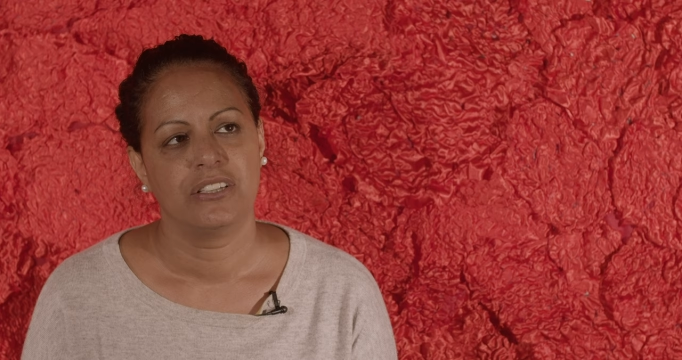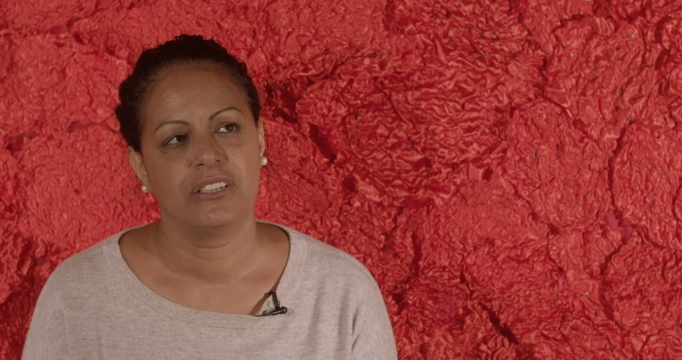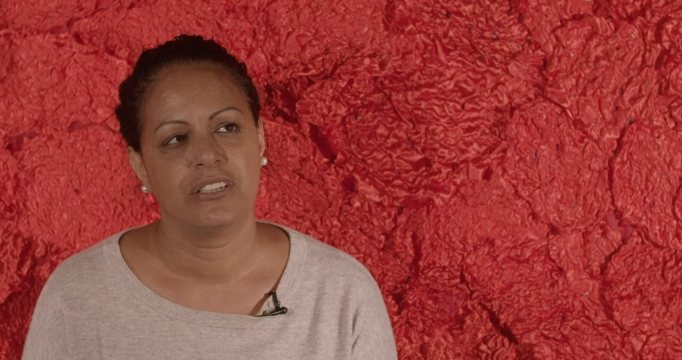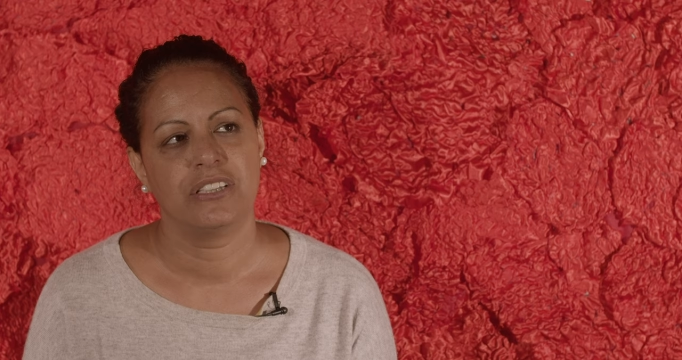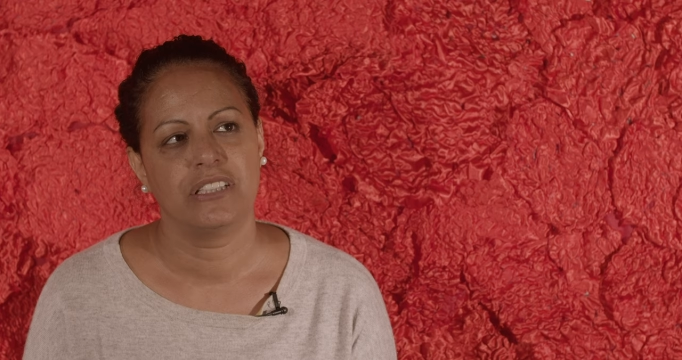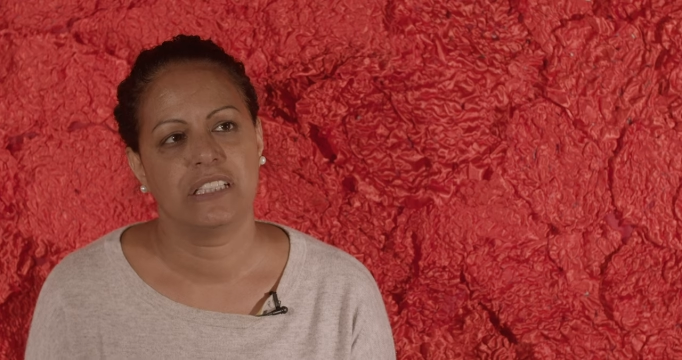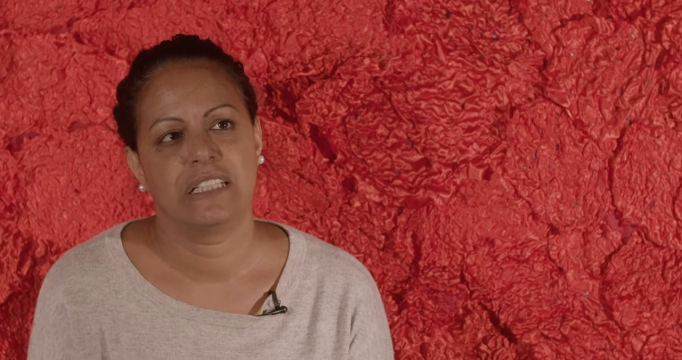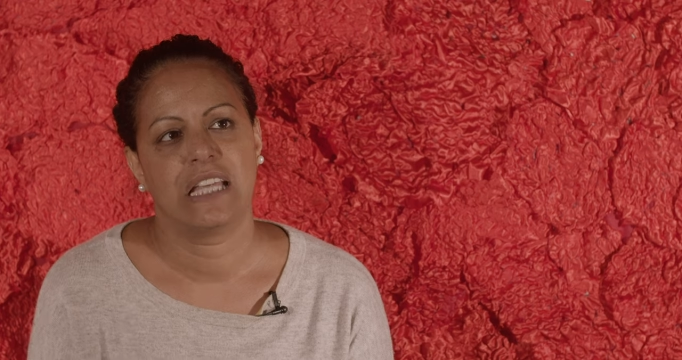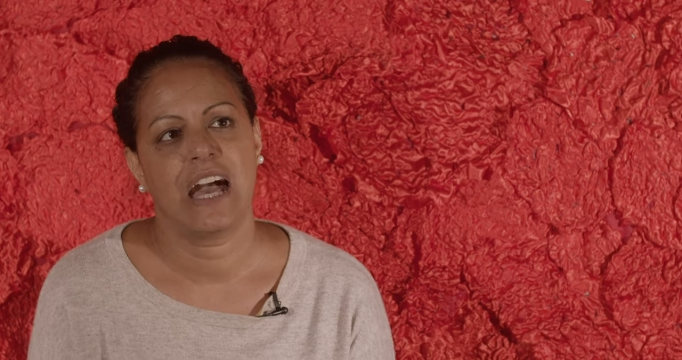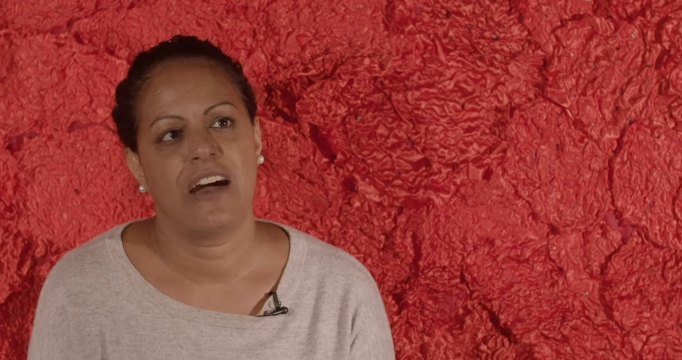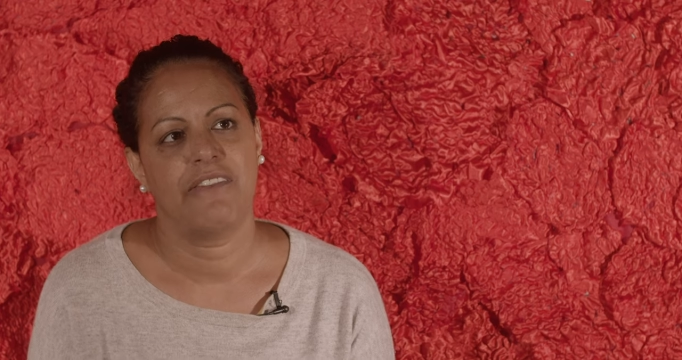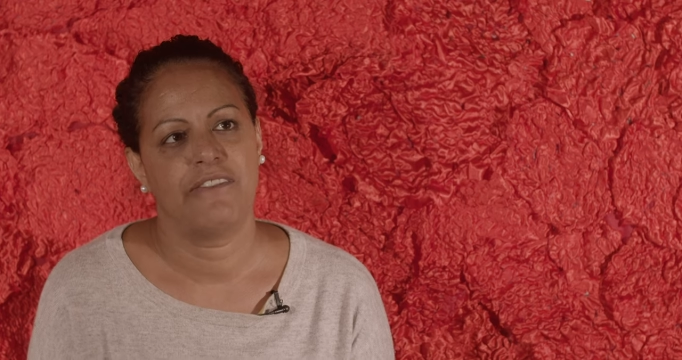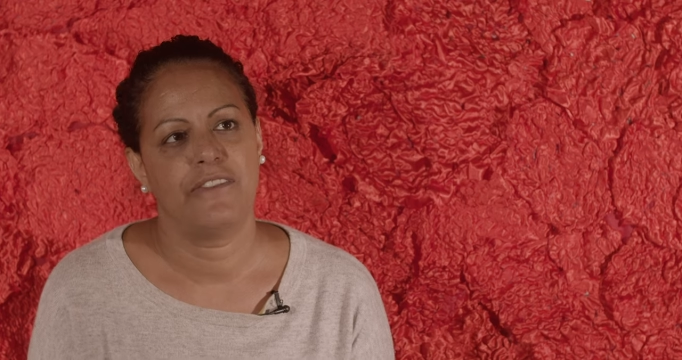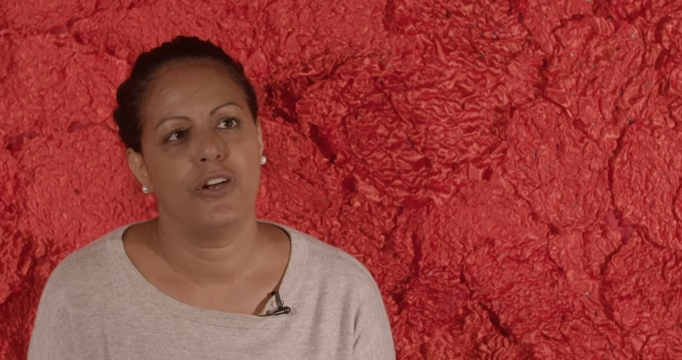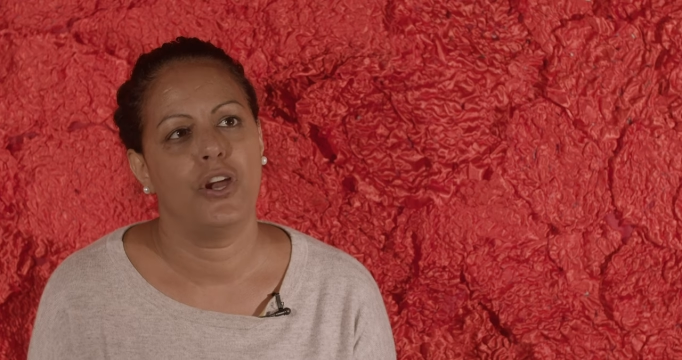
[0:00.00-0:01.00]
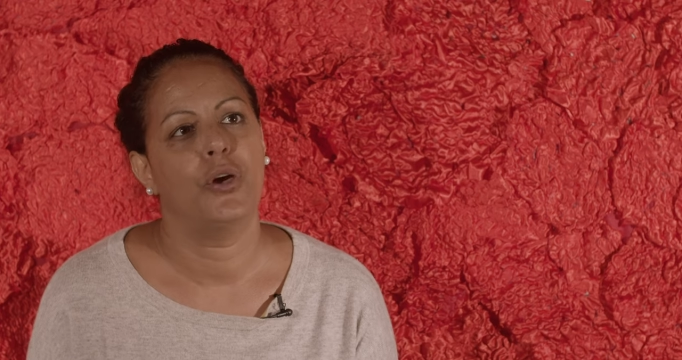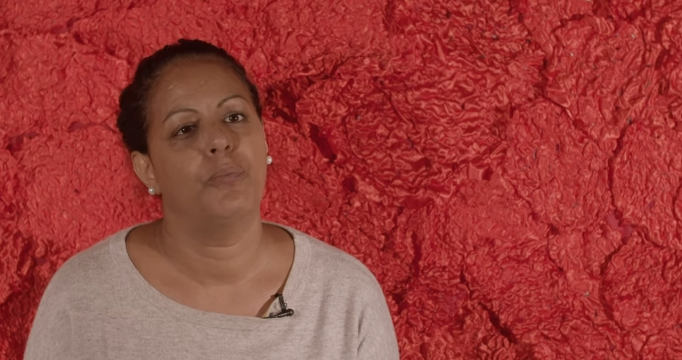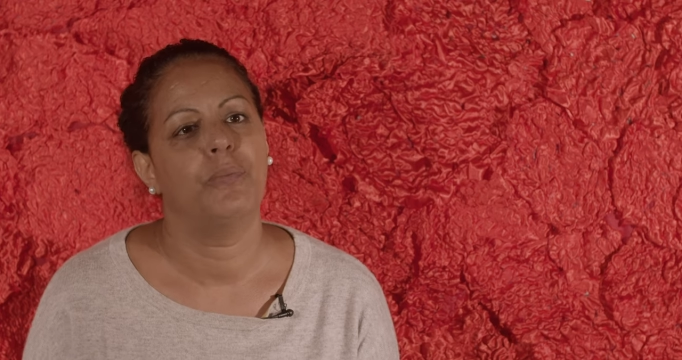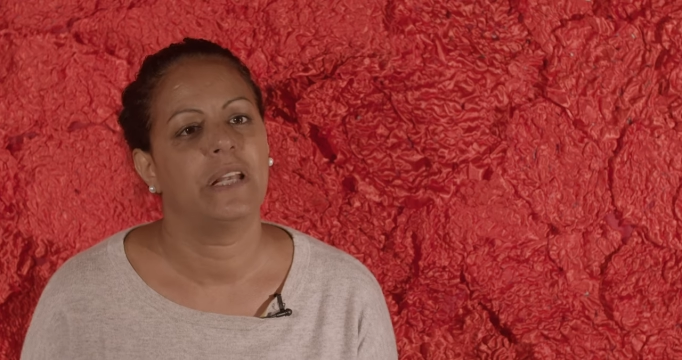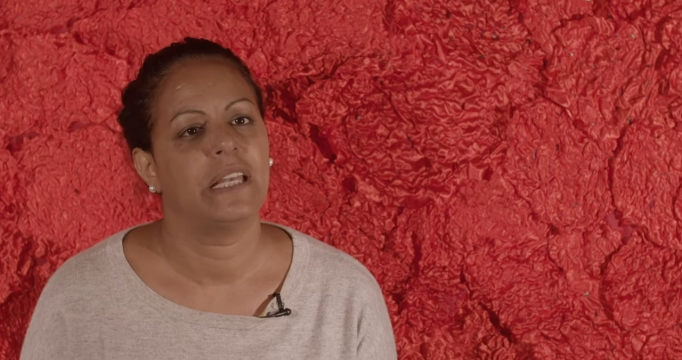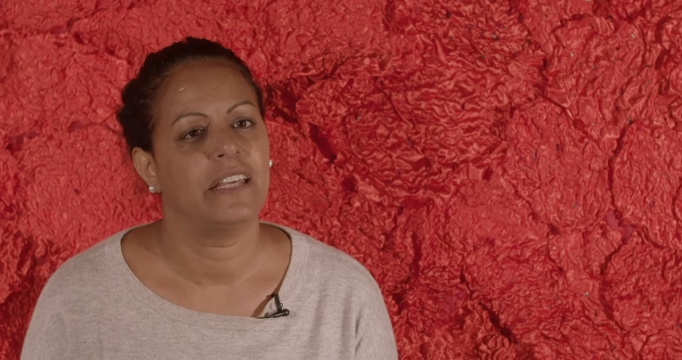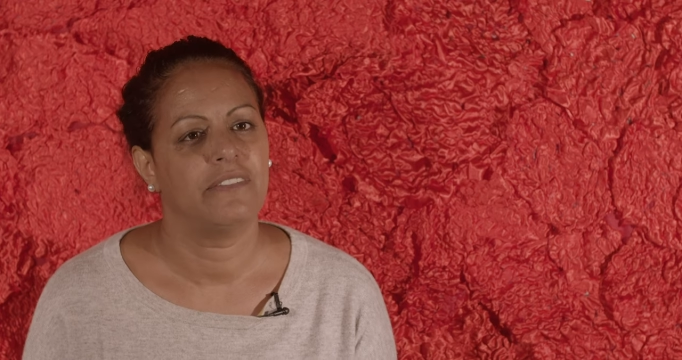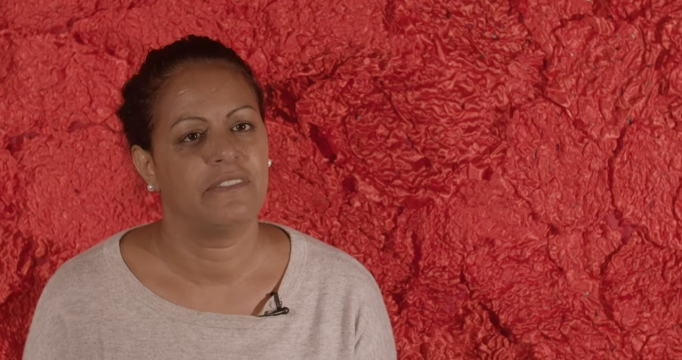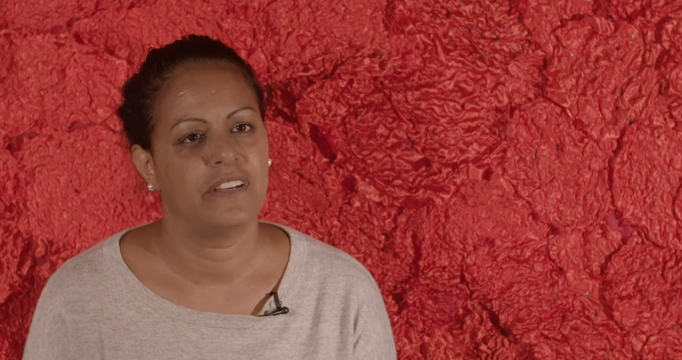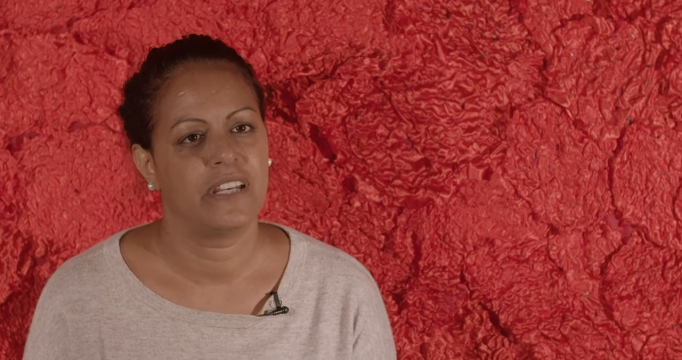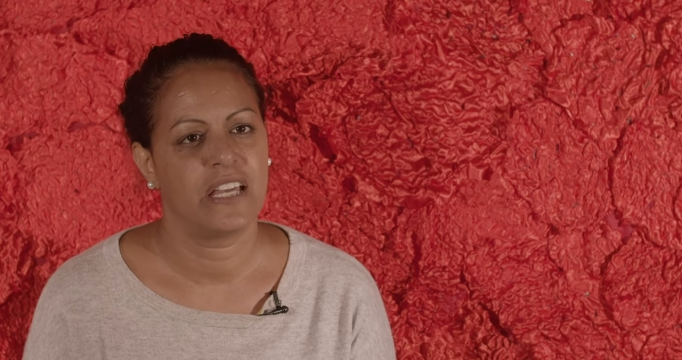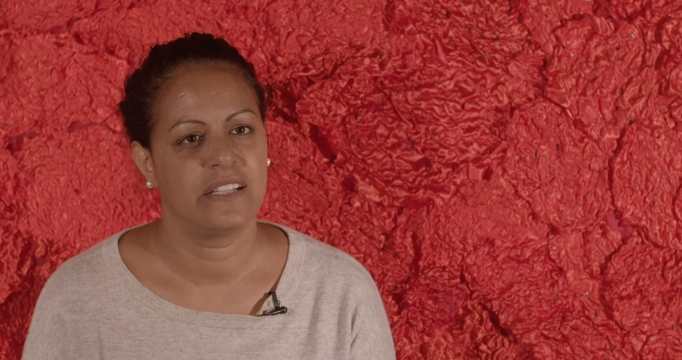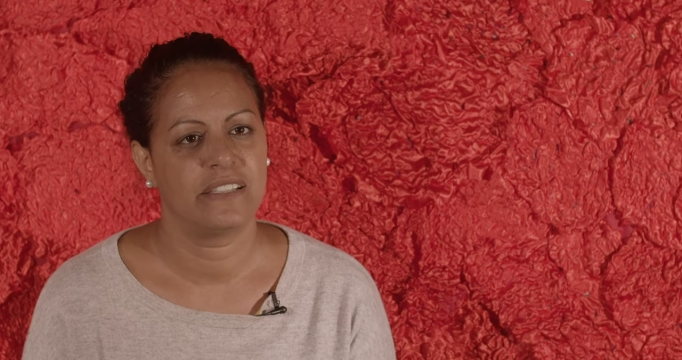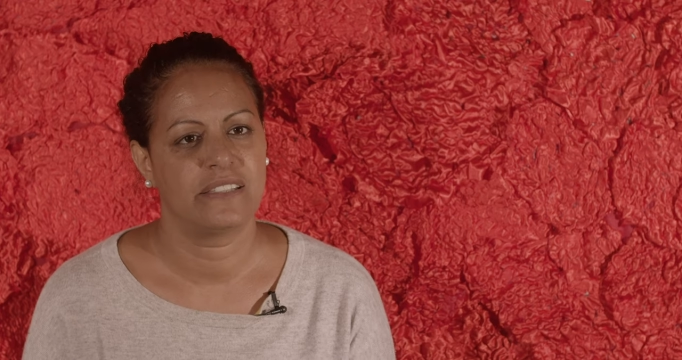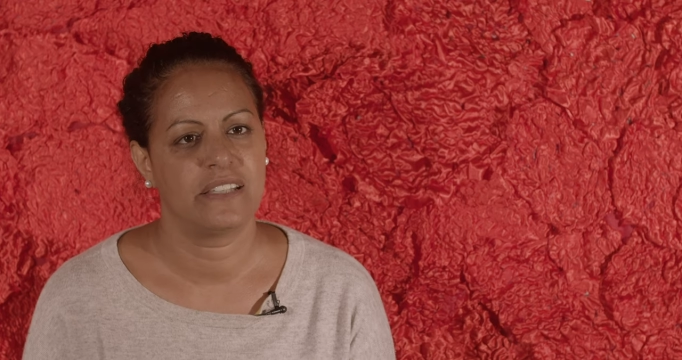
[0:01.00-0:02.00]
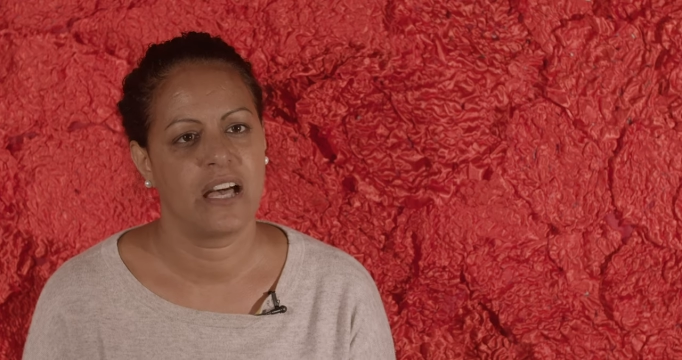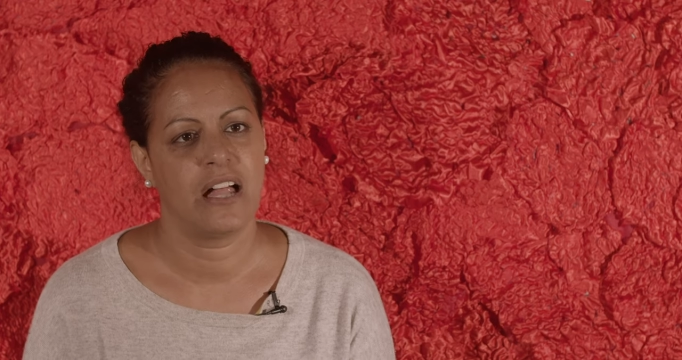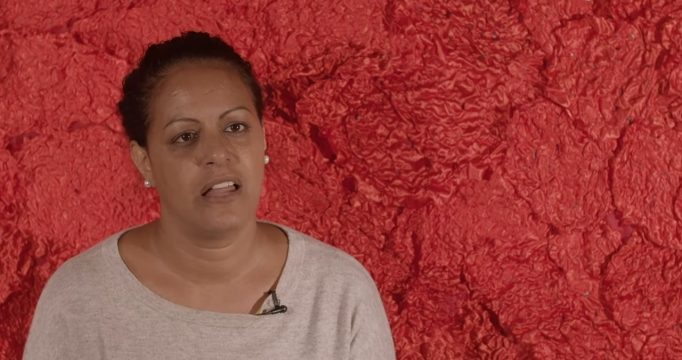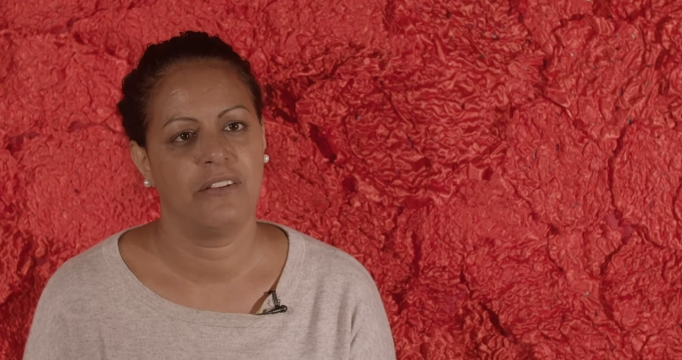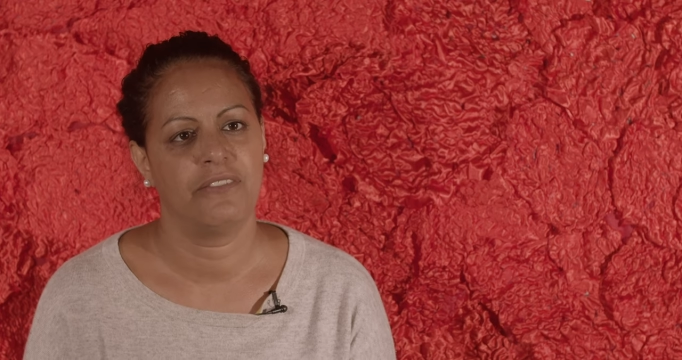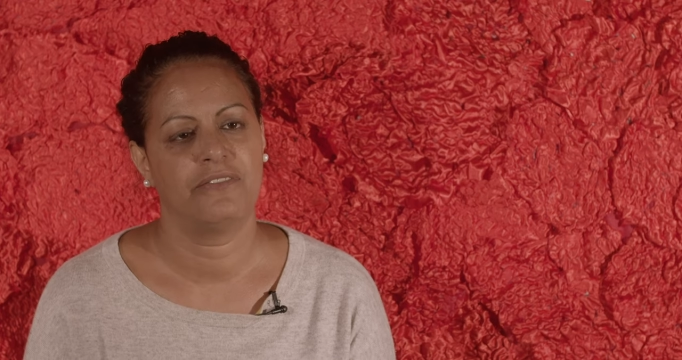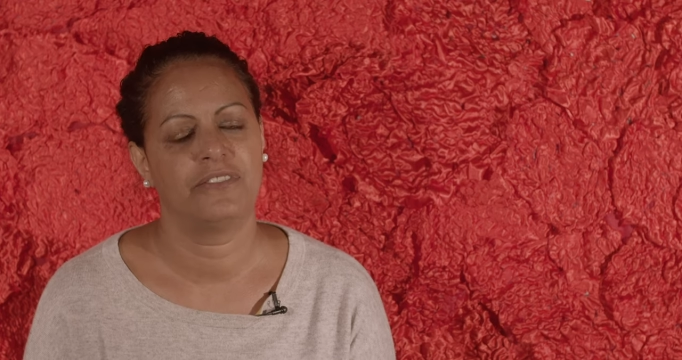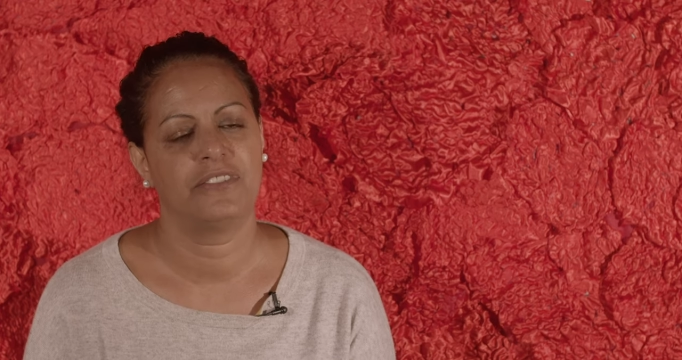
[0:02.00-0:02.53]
She didn't have no belief in herself.